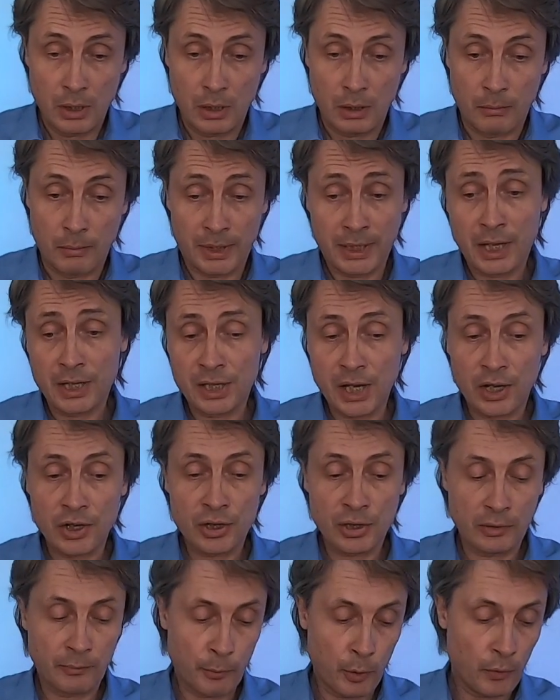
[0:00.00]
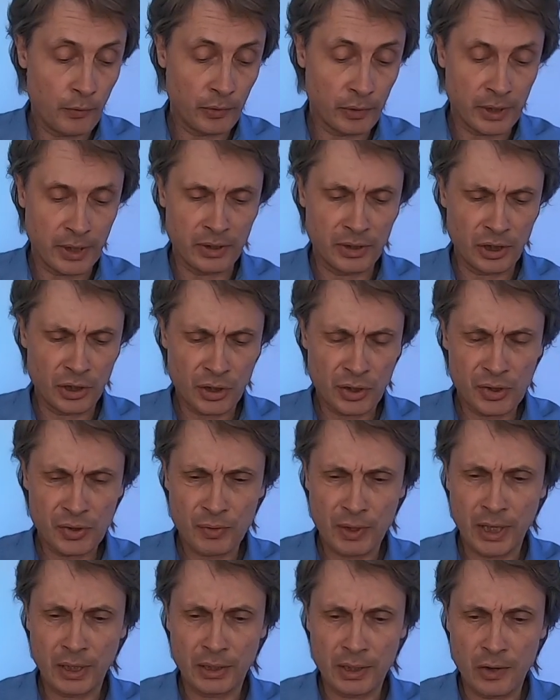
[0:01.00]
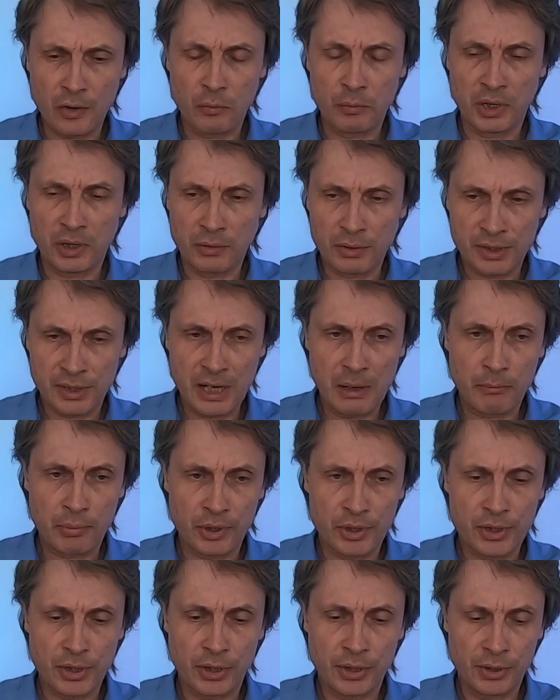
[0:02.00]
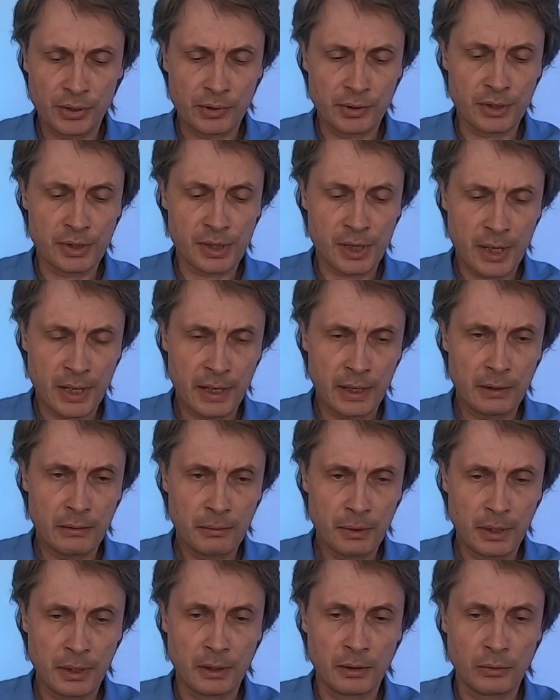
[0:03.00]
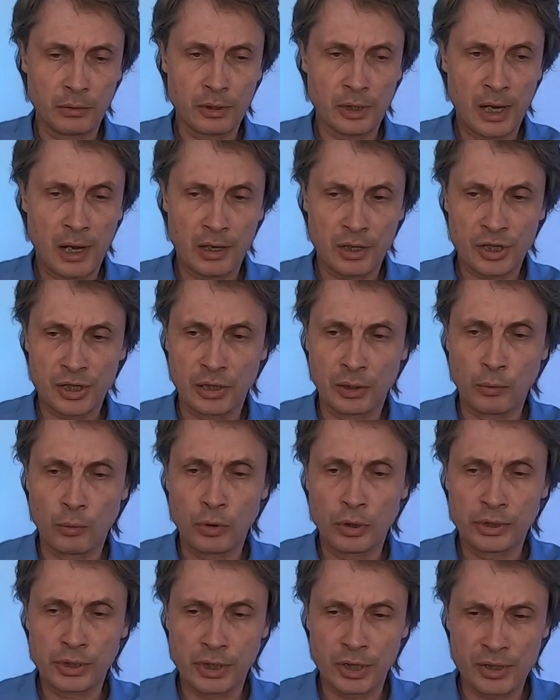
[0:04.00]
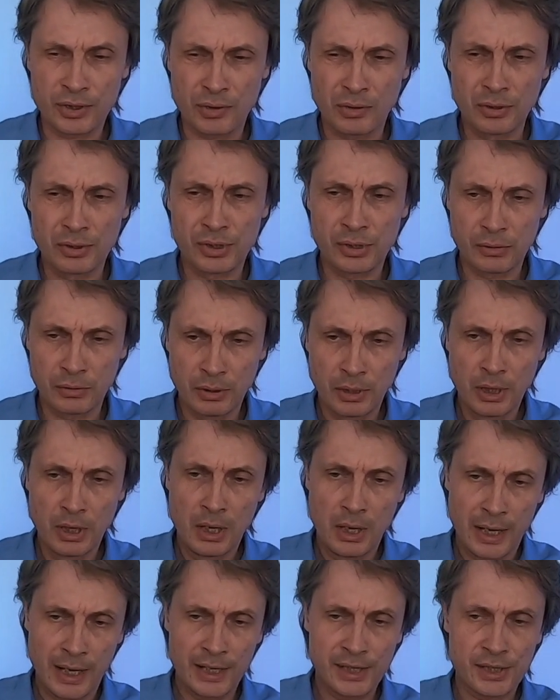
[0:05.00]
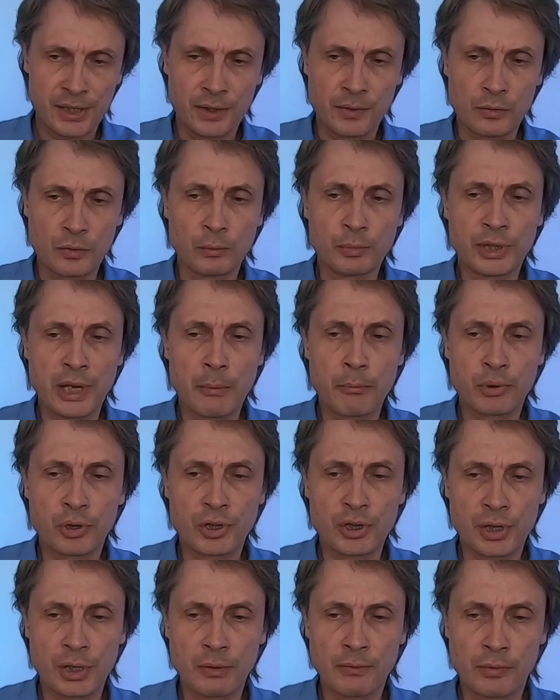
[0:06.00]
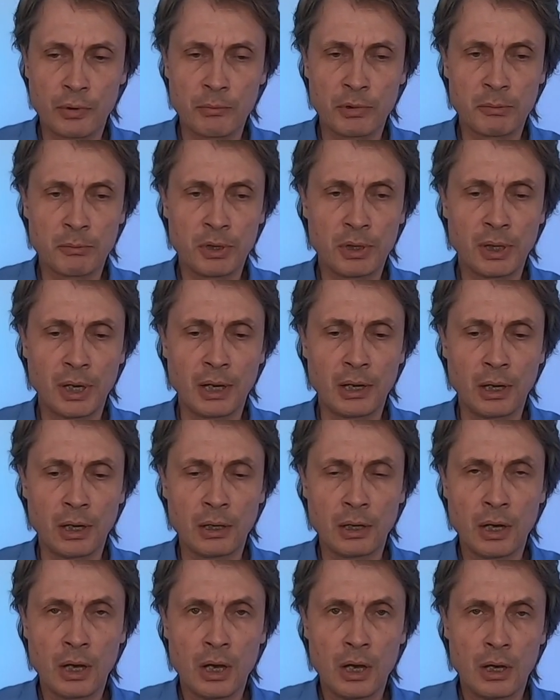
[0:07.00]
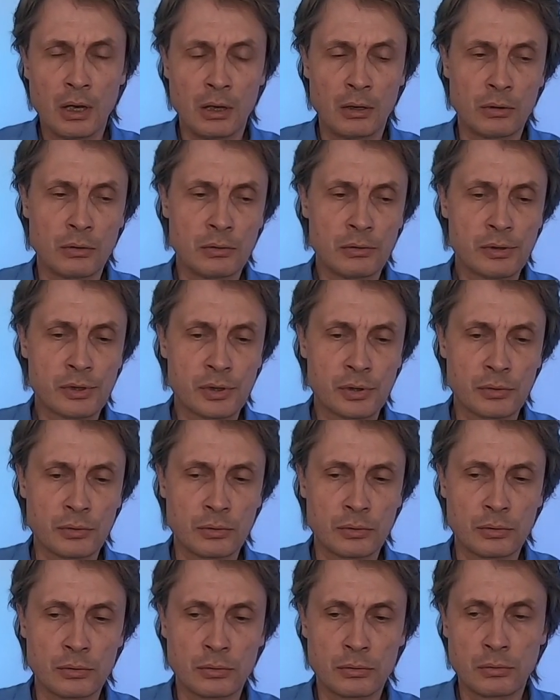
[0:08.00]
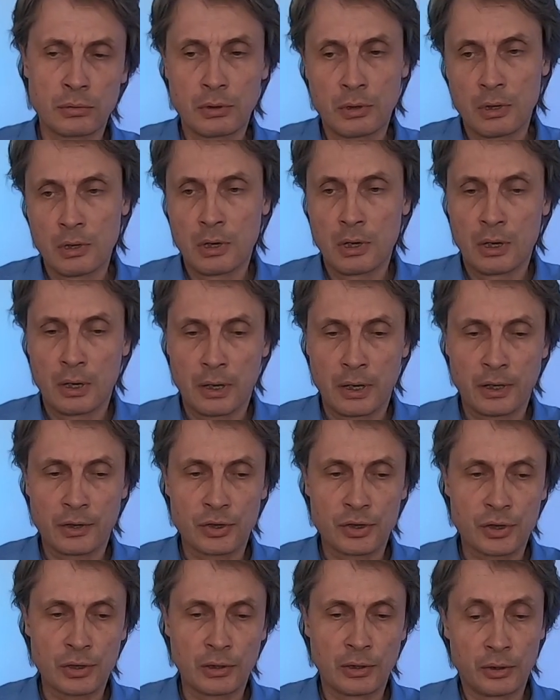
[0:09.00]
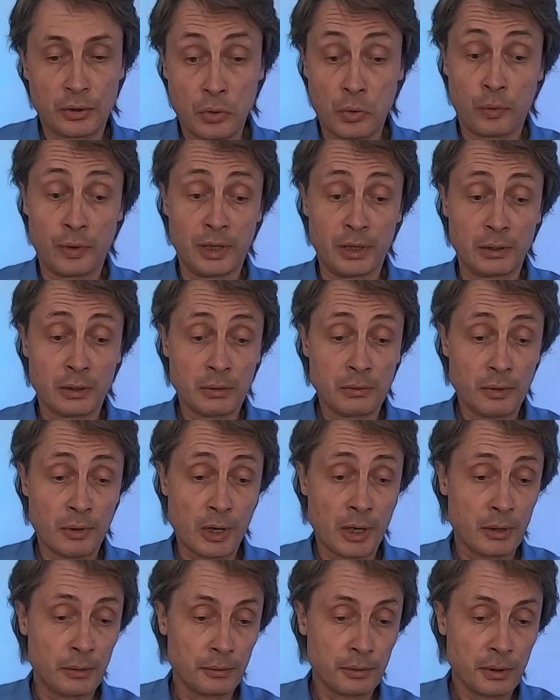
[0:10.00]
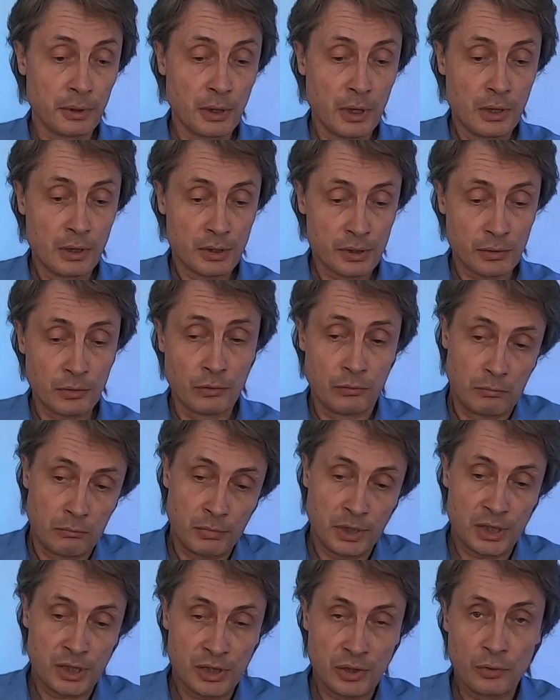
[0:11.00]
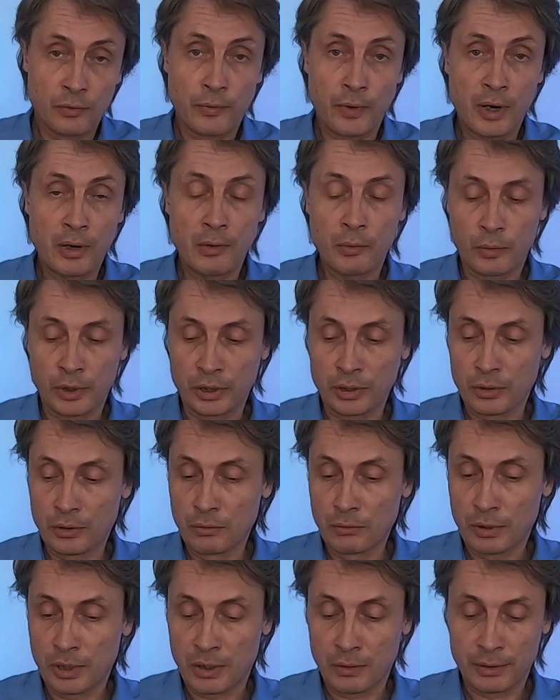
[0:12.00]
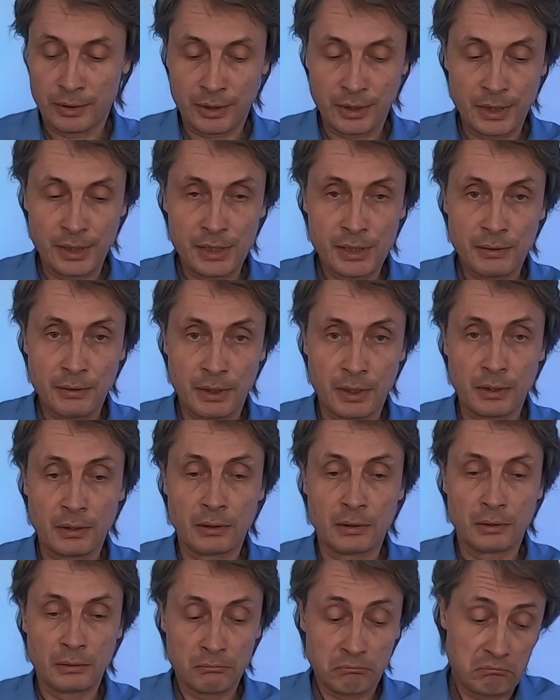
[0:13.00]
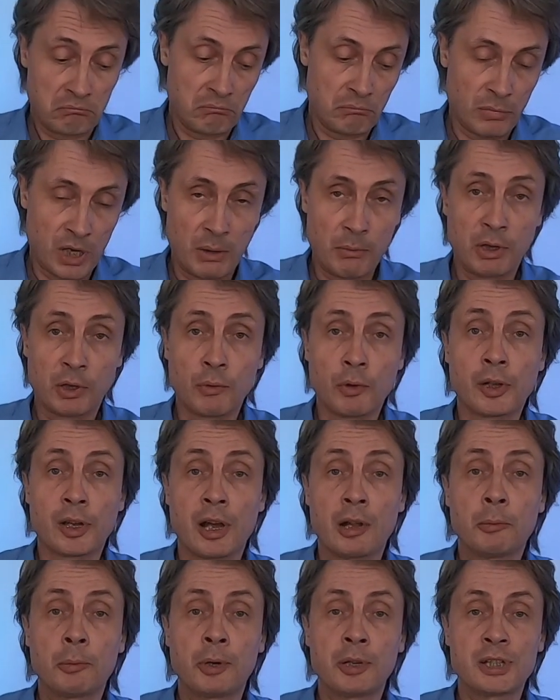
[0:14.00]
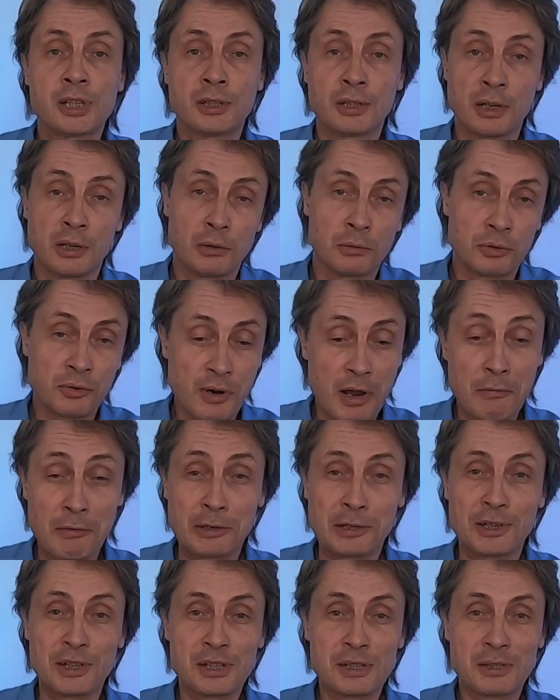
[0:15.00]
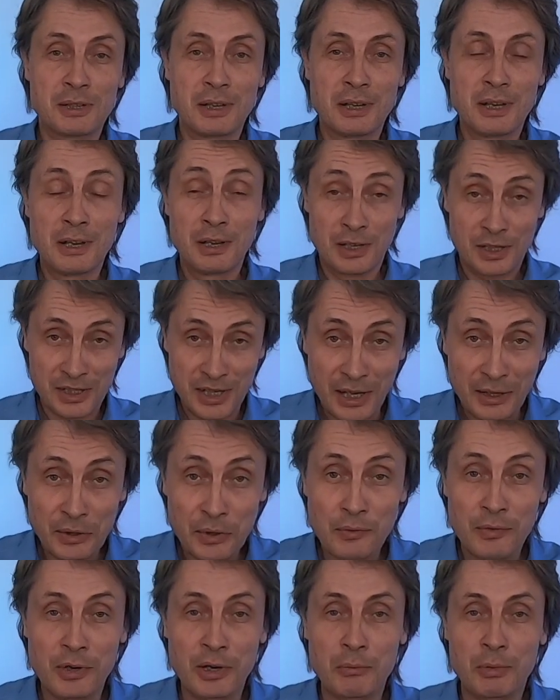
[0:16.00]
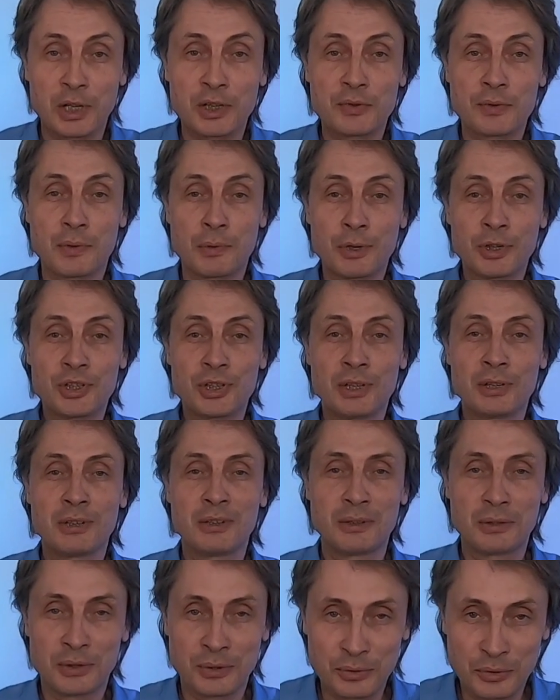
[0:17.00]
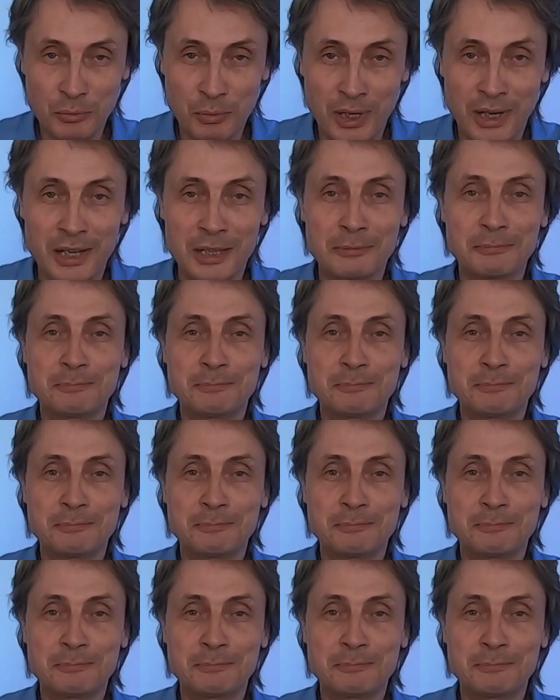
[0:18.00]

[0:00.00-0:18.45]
but that's actually perfect conditions right now, because temperature here is high, and actually water is also, I think, room temperature from the beginning, and also actually no wind around. So, but so far we know how it is, and maybe it will help us in our travelings. Thank you very much for watching. Goodbye.